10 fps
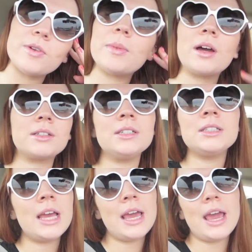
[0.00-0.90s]
shopping
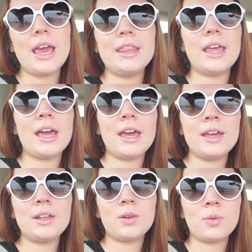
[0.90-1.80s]
boxes. And
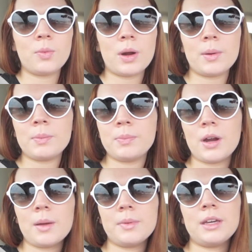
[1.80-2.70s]
then where we're
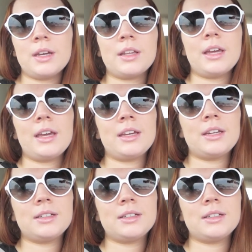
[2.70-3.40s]
probably gonna like